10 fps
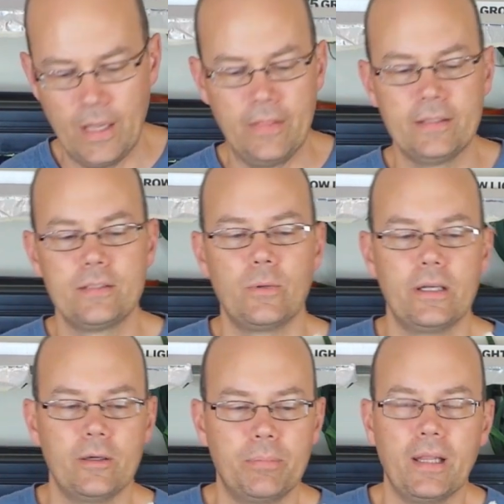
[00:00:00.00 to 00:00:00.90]
And this is
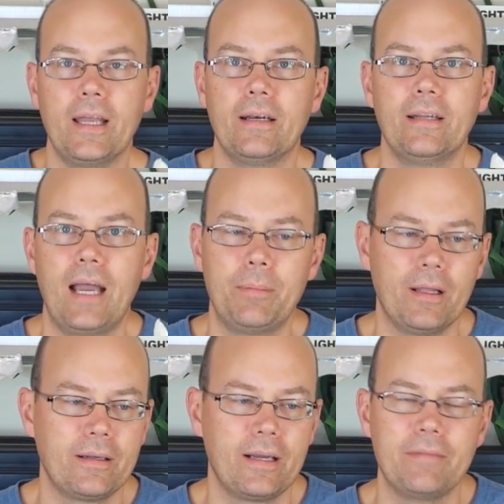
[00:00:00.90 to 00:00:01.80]
what you'll plant. I
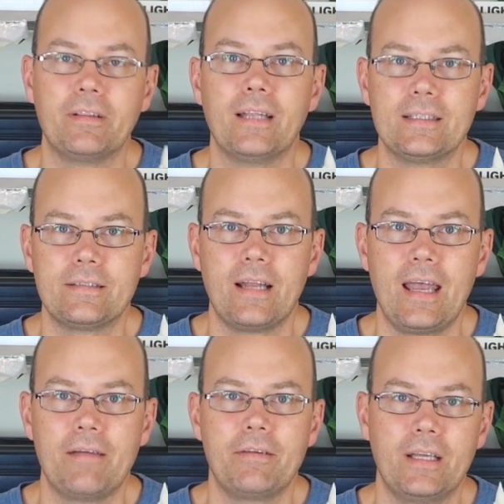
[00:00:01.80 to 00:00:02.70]
probably cut even less than
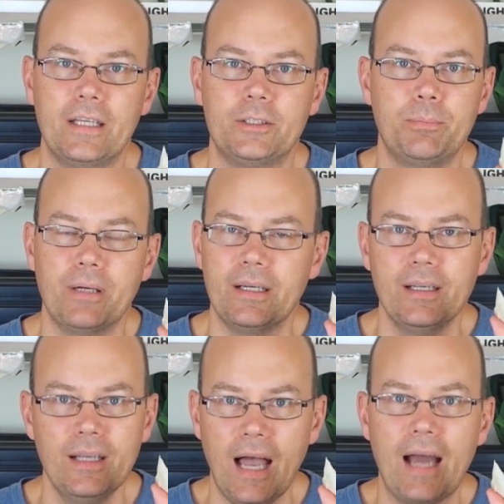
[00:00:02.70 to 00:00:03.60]
½ inch,
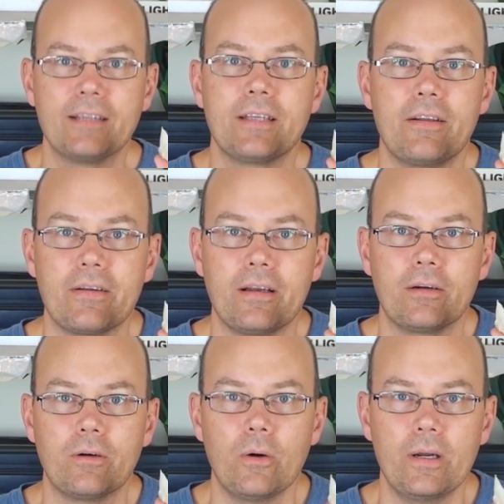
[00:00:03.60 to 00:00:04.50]
but honestly they're
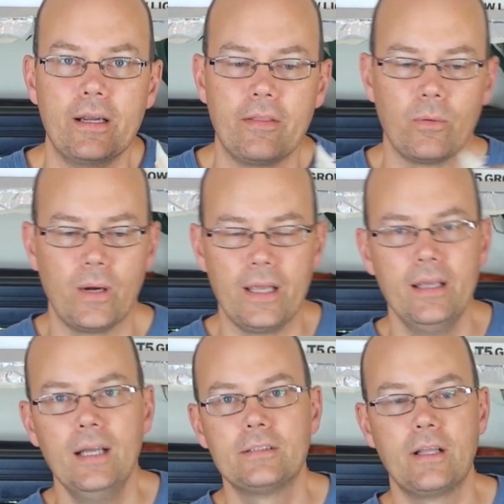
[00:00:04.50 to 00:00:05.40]
going to grow either way.
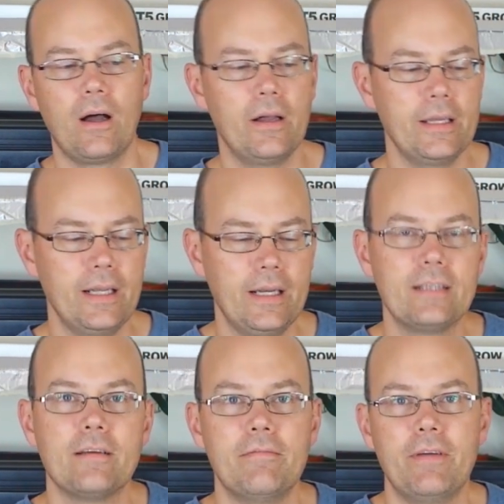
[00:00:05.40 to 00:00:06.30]
So then all you need
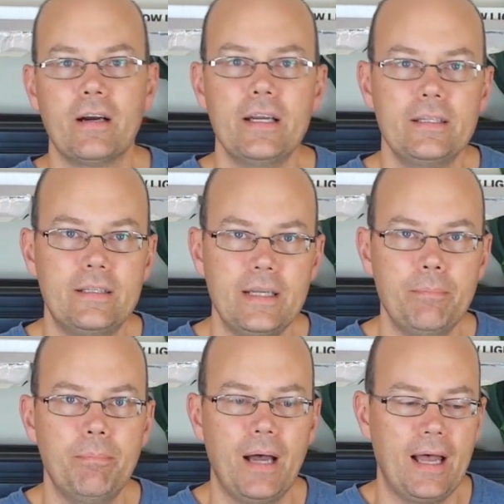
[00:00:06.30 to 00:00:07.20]
is a very
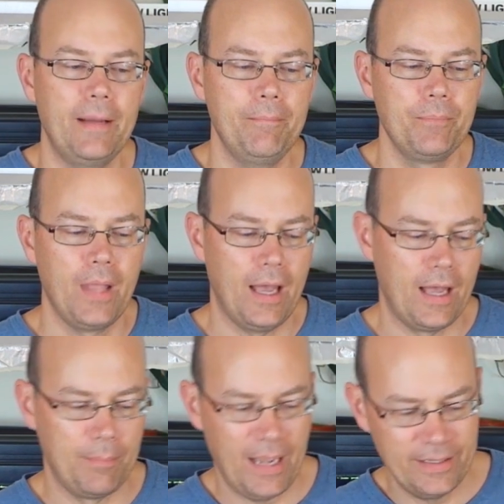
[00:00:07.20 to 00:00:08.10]
deep pot.
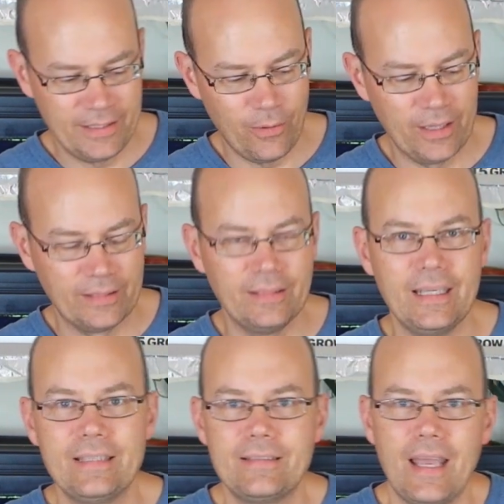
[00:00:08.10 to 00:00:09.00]
I'd go at
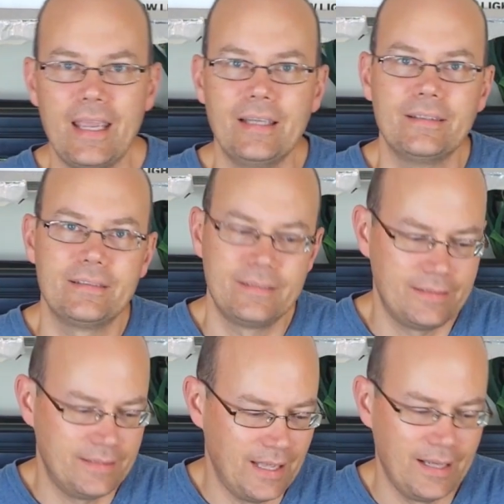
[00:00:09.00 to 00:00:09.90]
least
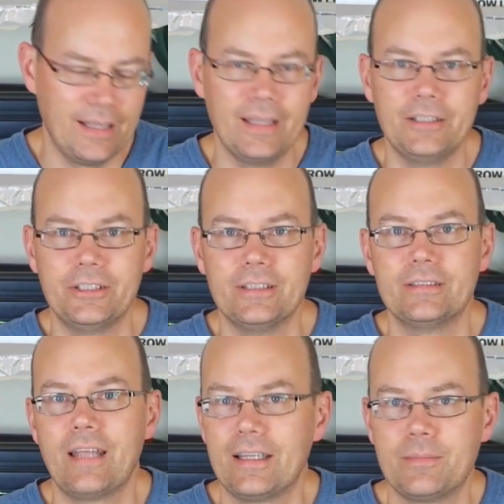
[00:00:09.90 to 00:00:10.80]
8-10
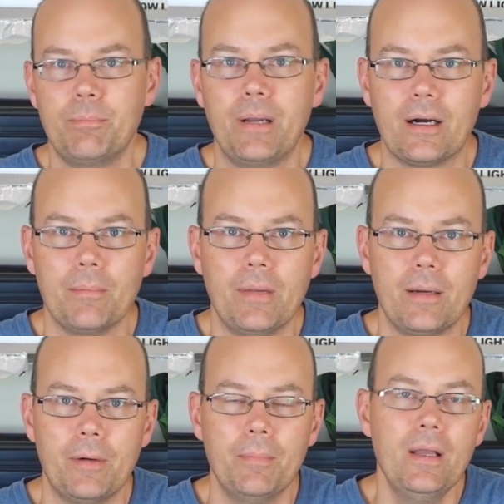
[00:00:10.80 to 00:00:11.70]
inches. That's bare
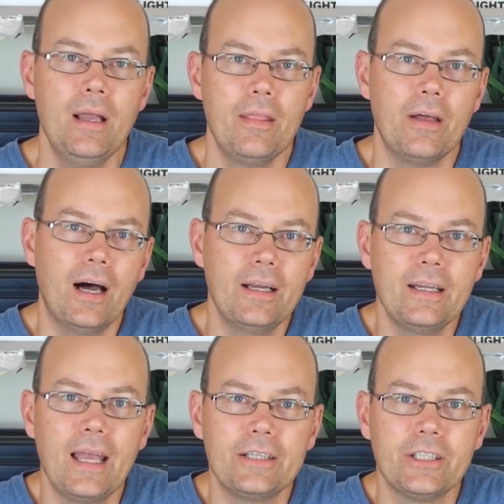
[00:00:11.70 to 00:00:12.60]
minimum. The
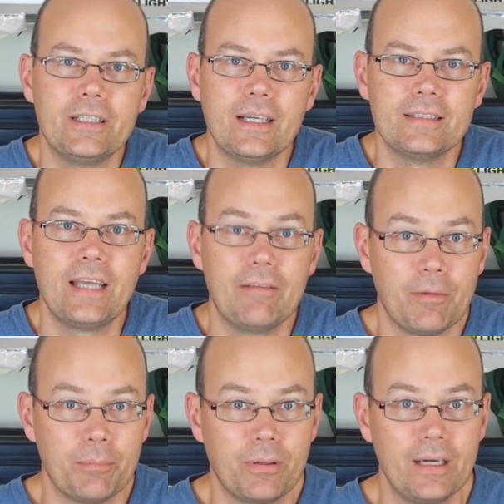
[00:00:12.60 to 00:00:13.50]
onion actually does have
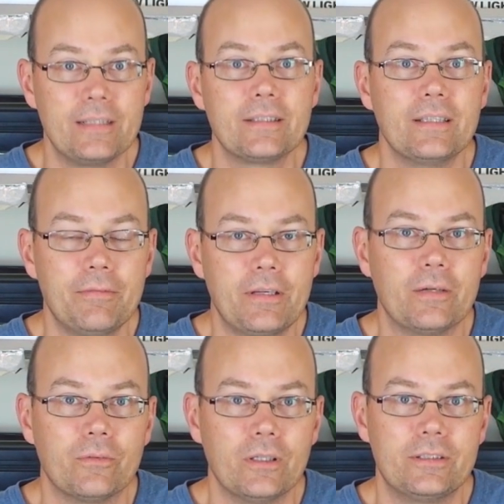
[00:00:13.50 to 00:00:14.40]
a pretty
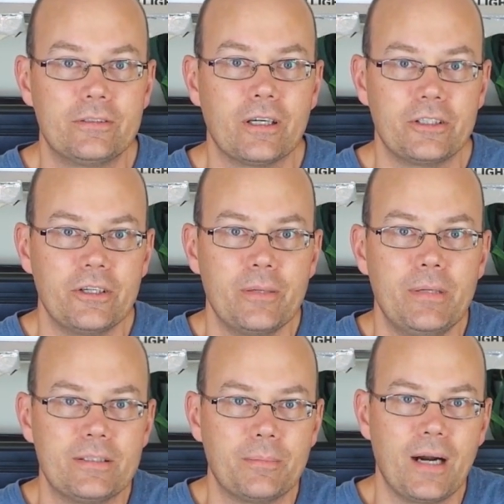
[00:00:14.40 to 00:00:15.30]
significant root structure. You'd
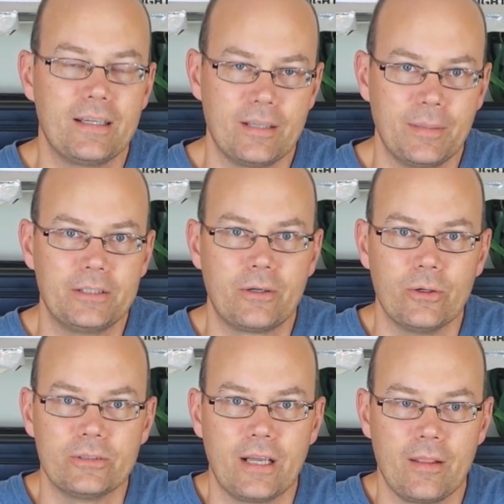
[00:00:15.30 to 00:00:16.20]
be surprised how much
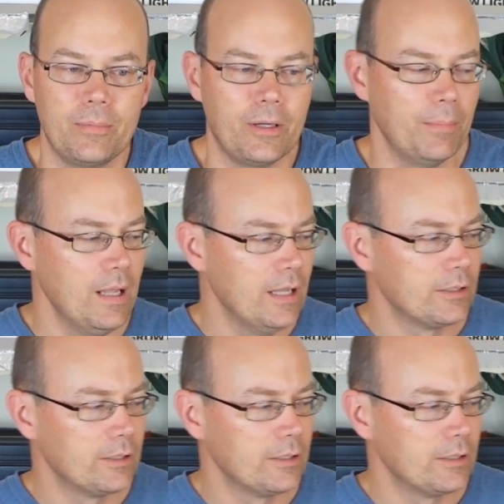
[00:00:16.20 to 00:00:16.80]
grows out of the bulb.